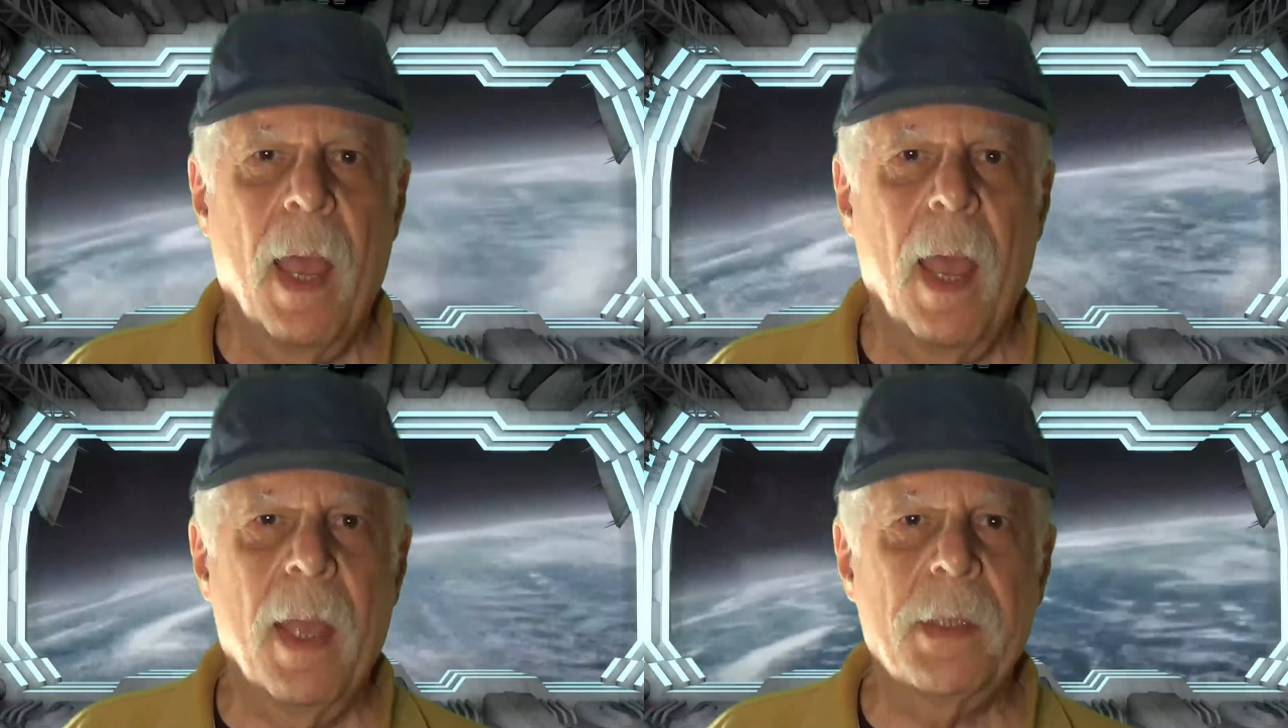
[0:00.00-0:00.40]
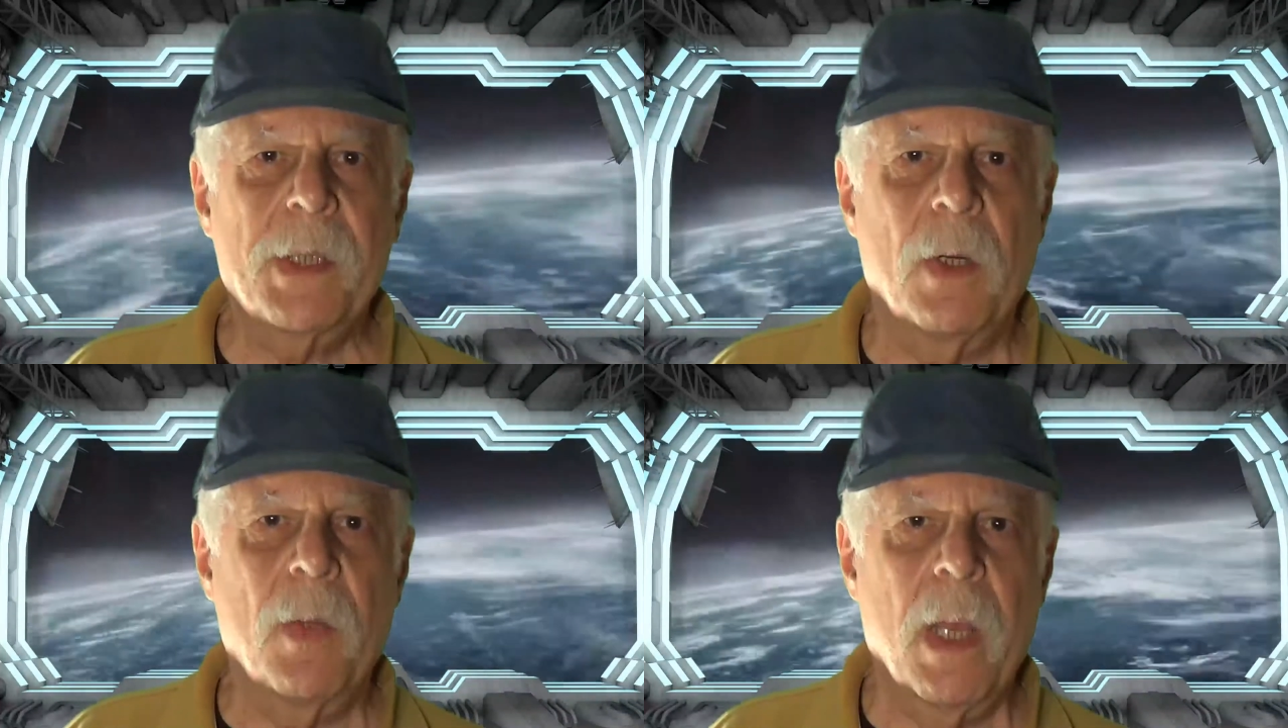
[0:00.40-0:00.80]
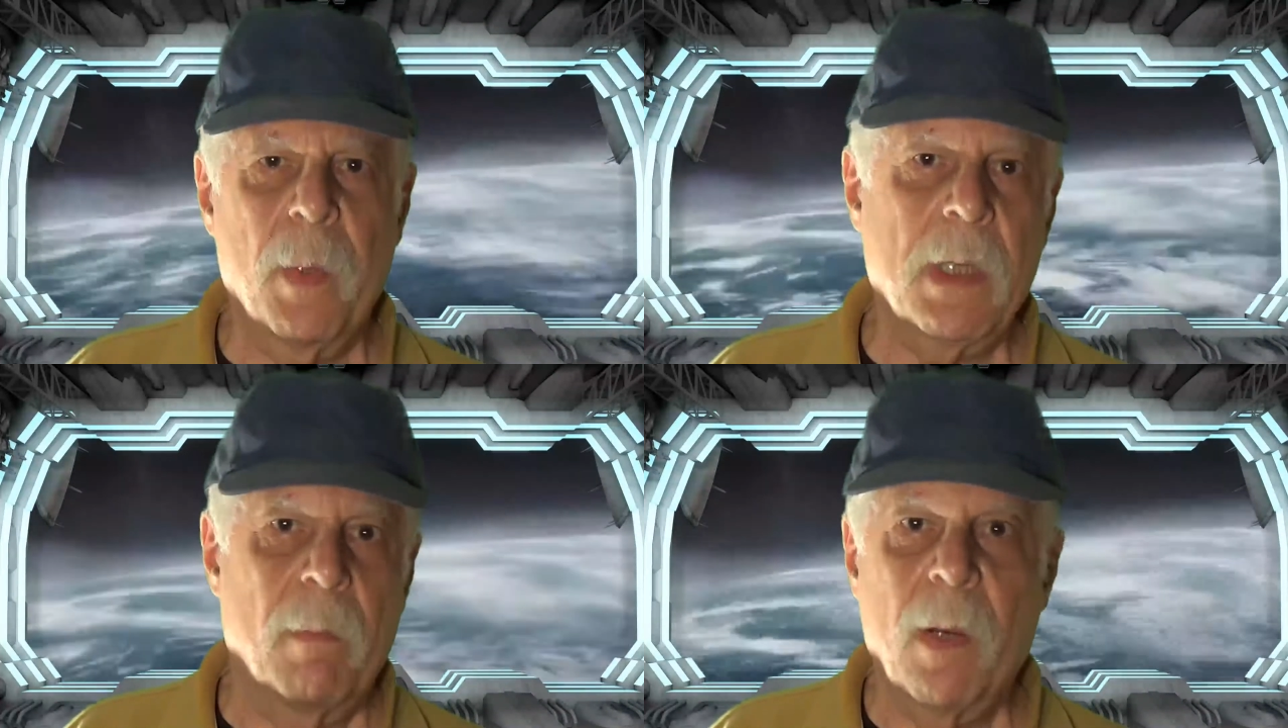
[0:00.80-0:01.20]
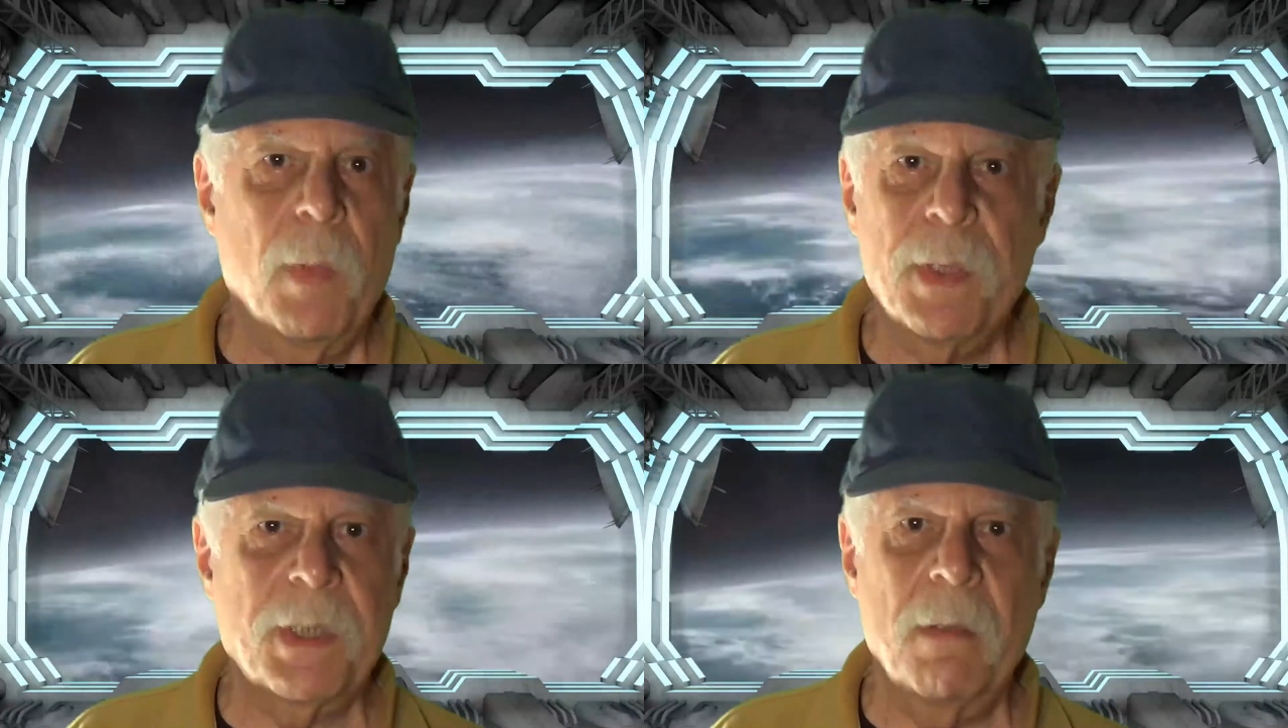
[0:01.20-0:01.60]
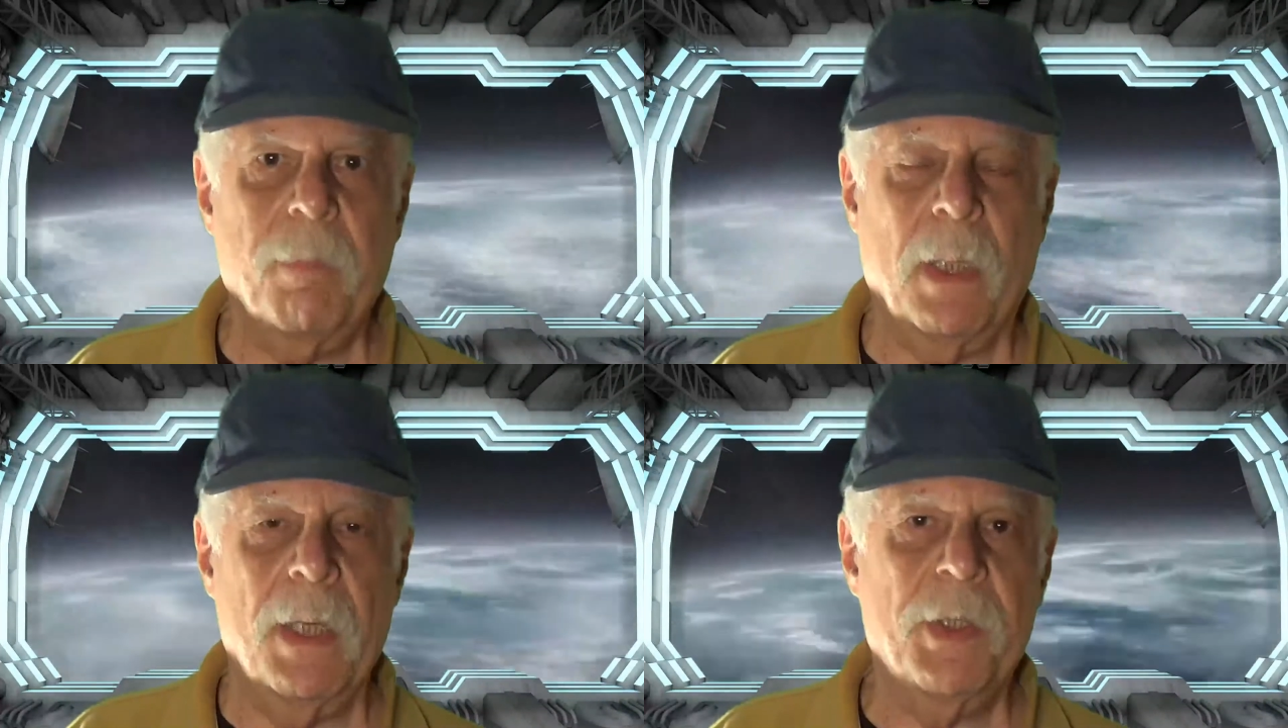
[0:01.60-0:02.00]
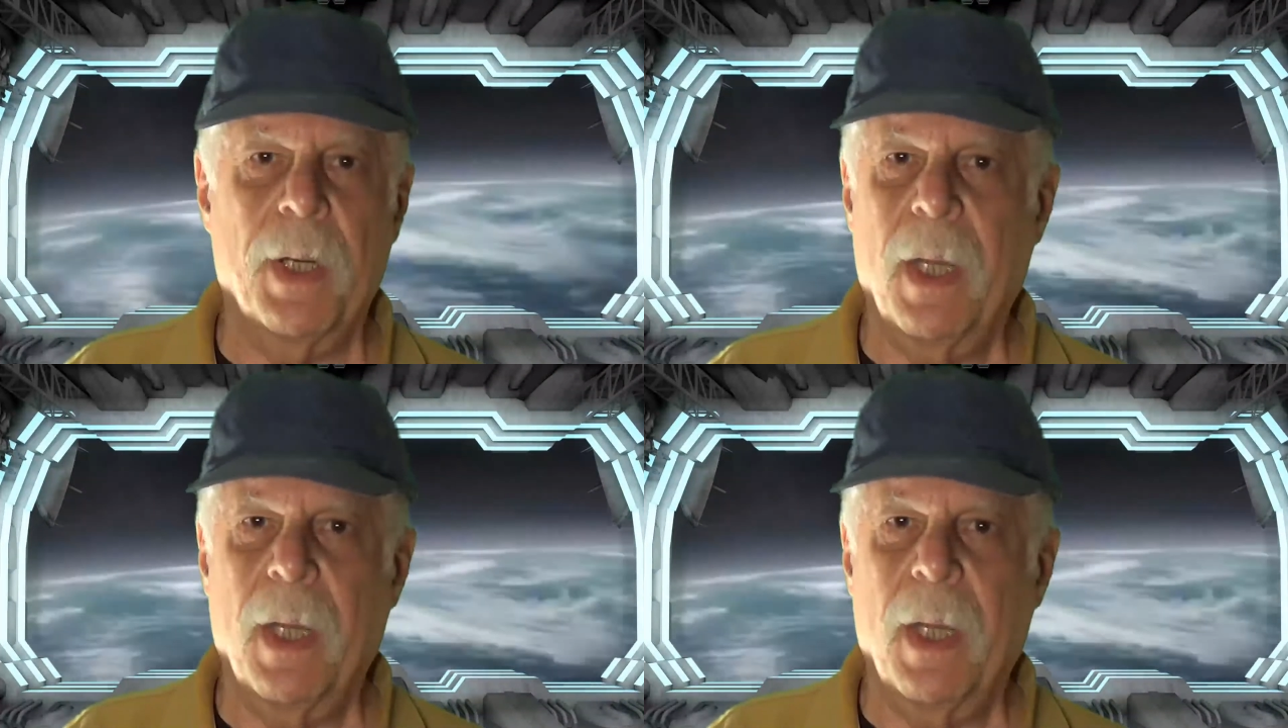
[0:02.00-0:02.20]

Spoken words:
And so they would come up with a simple engine.